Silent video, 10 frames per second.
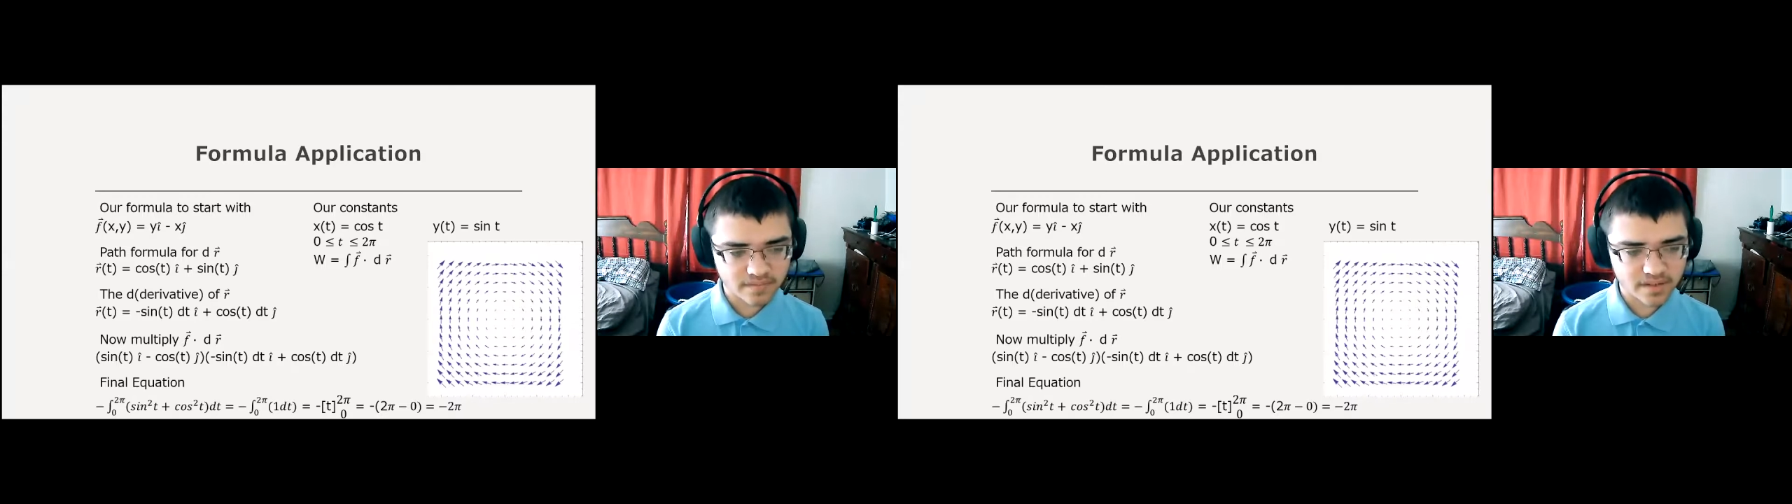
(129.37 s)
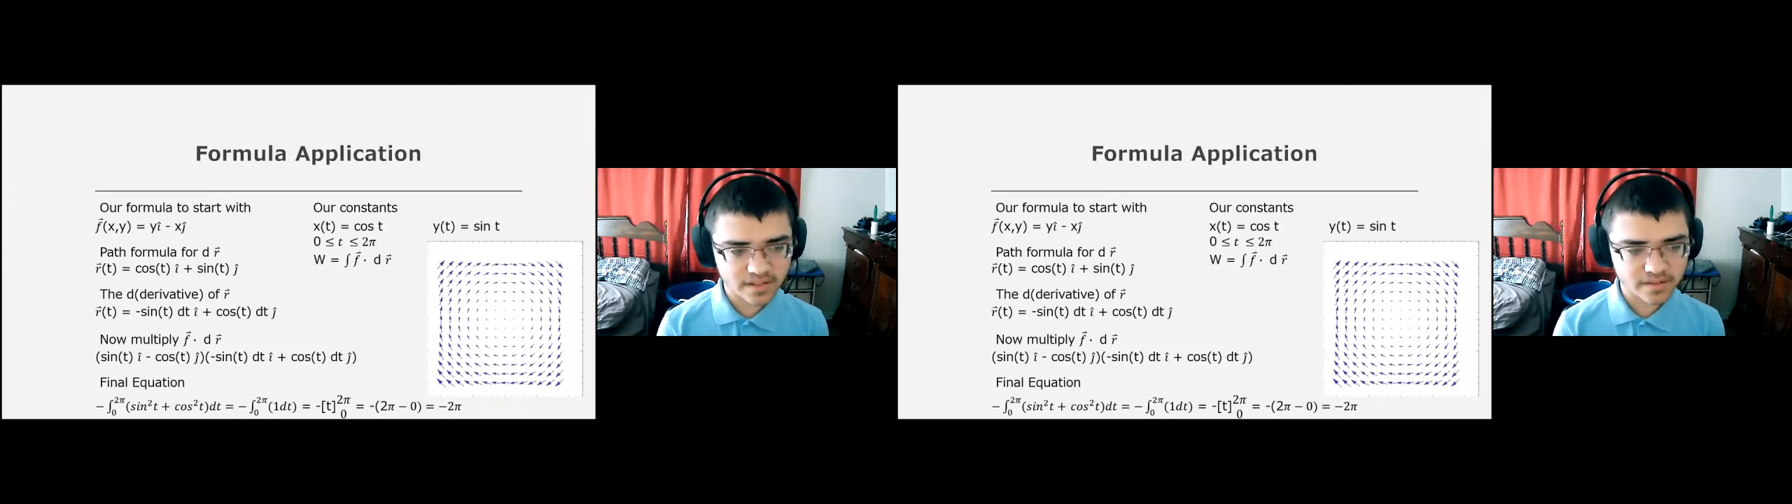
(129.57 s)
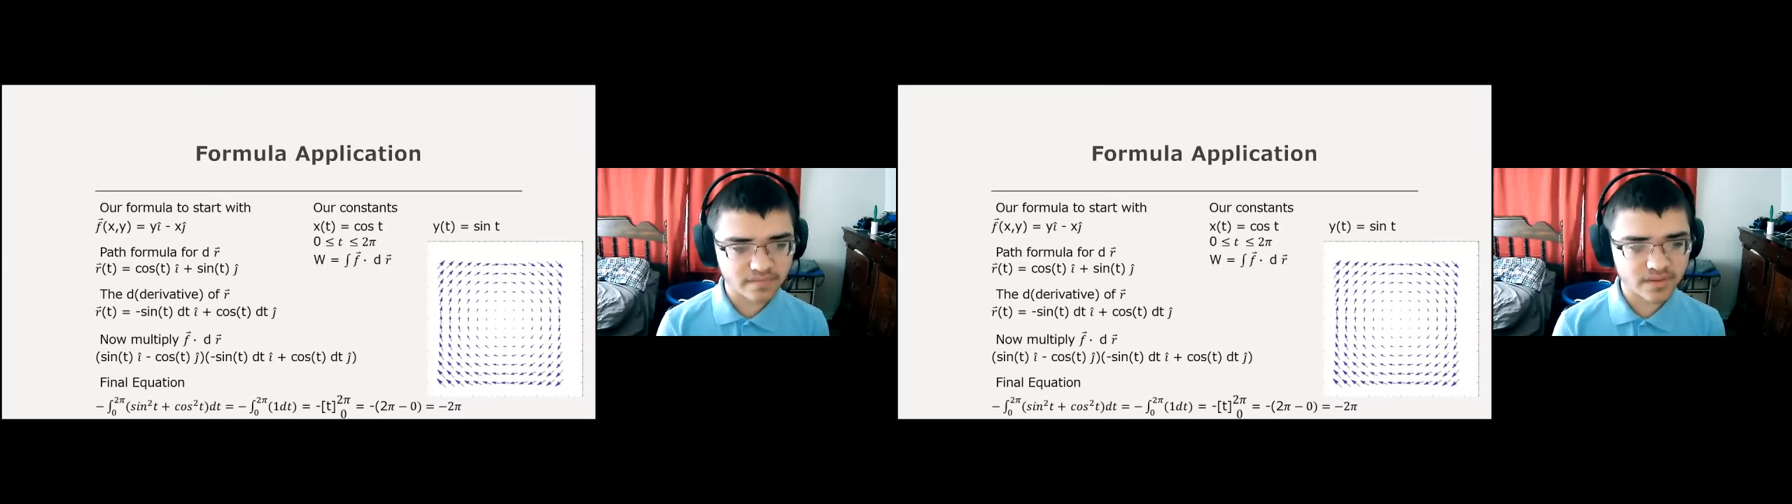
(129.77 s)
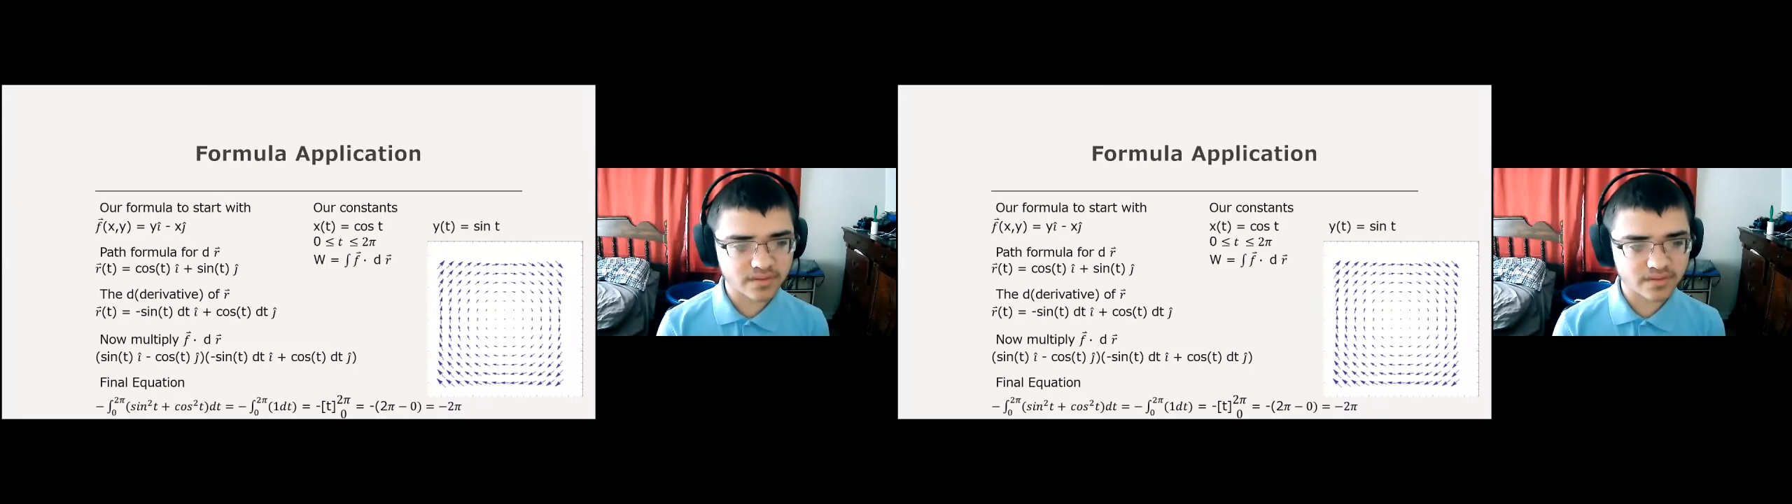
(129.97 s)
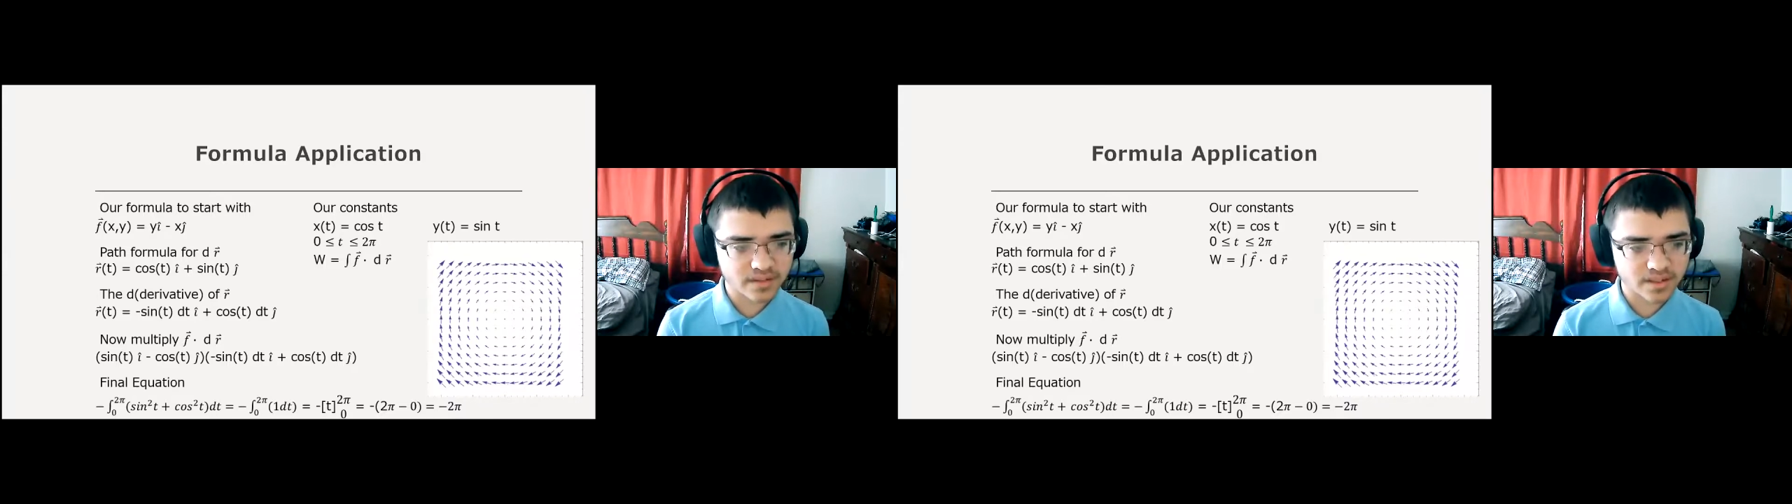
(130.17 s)
vector
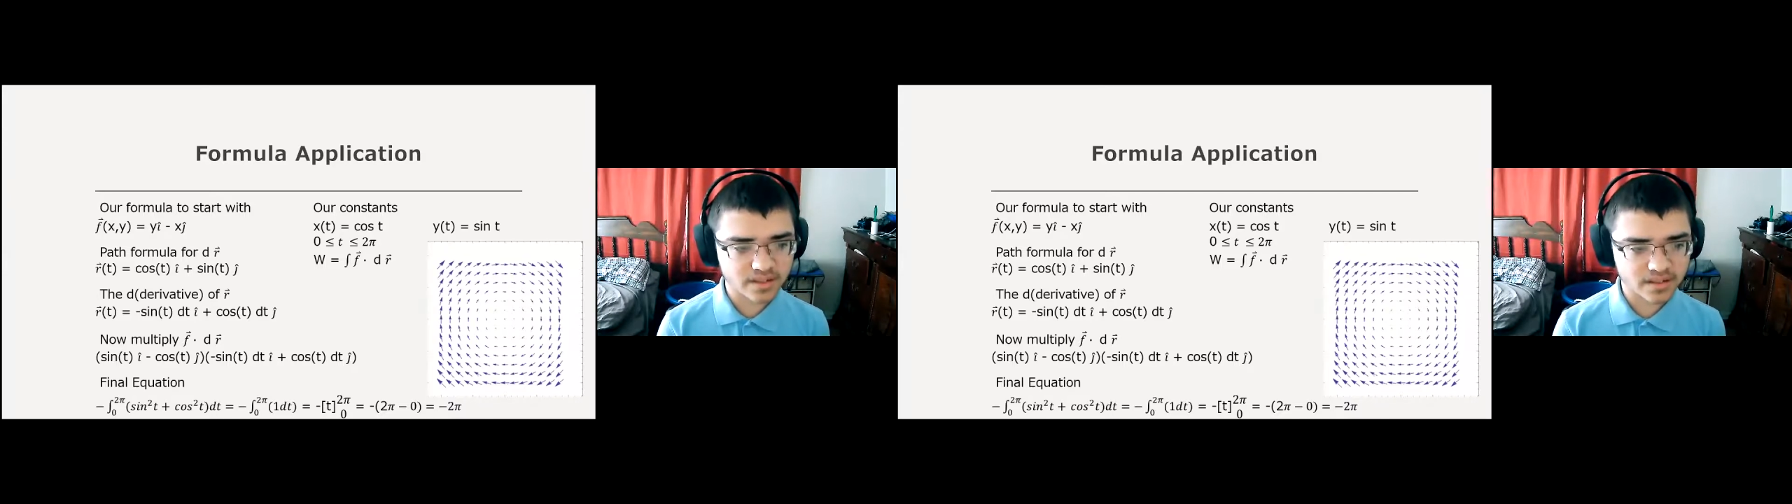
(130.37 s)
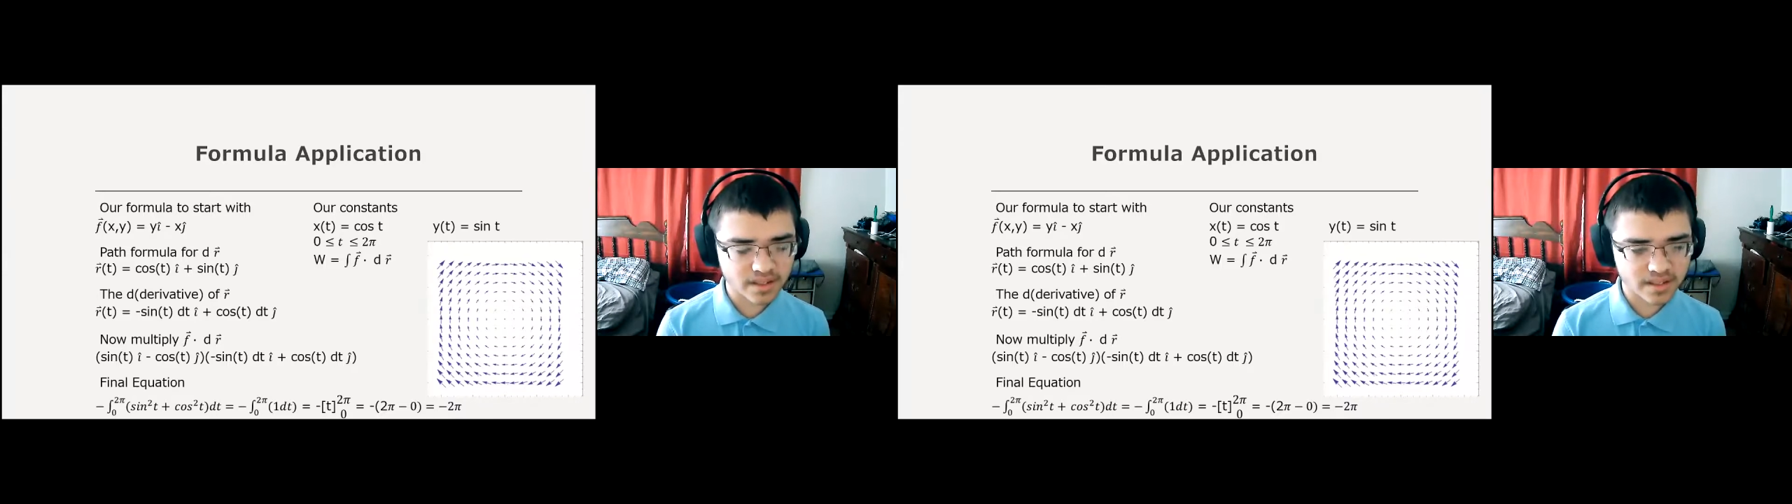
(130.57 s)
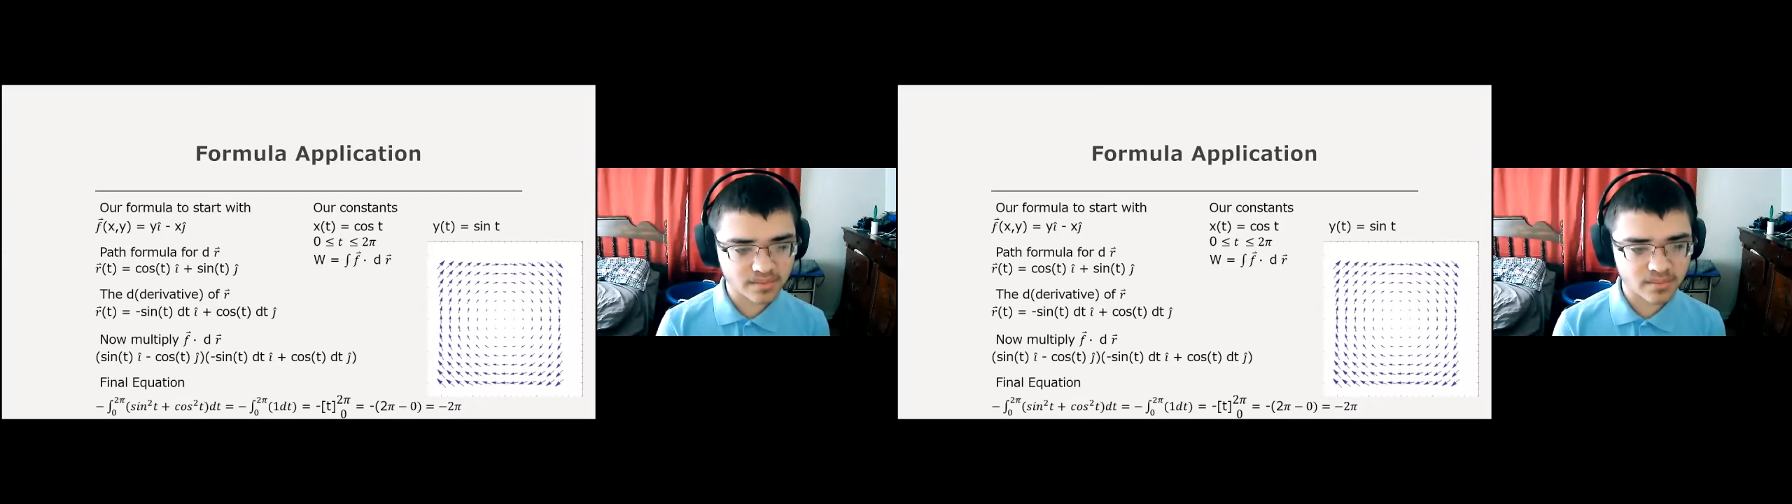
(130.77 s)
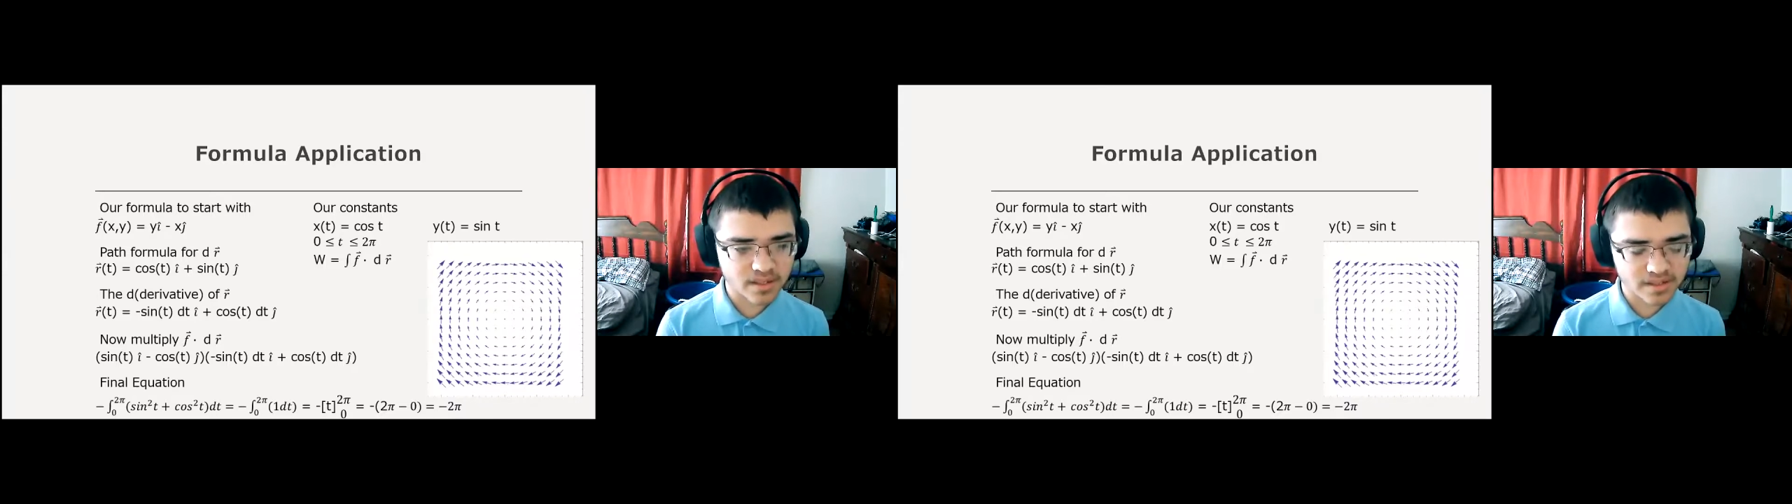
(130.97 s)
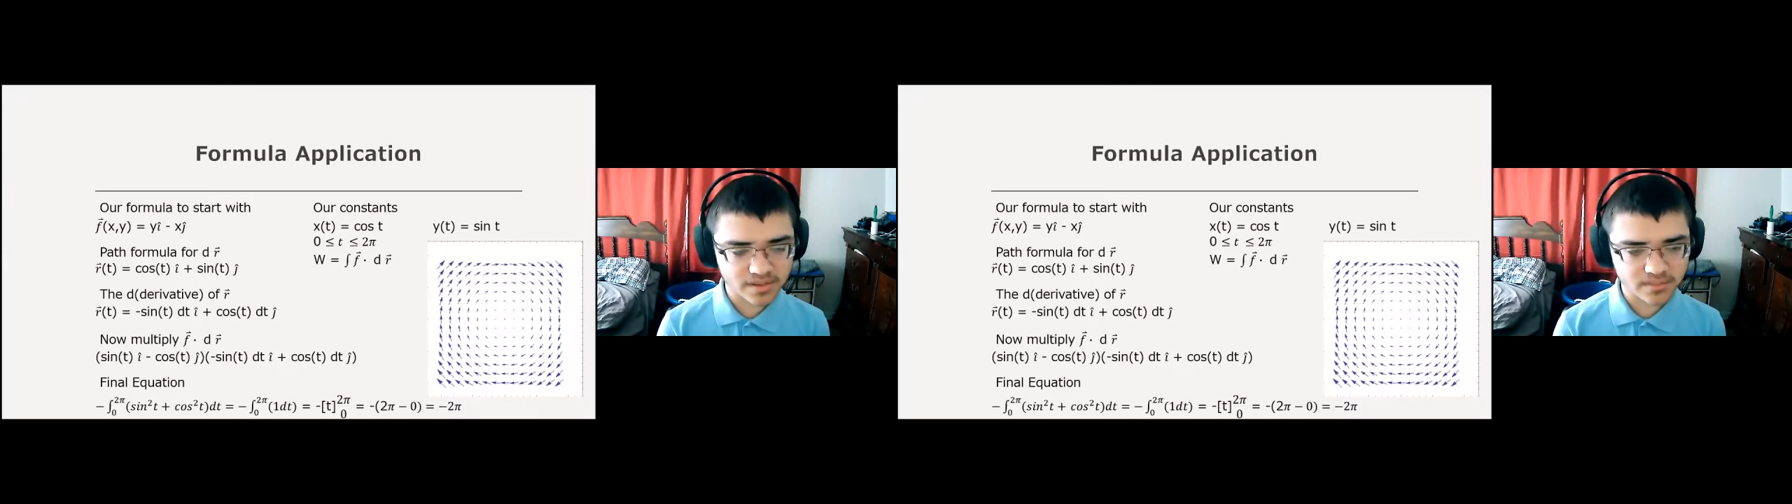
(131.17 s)
field xy is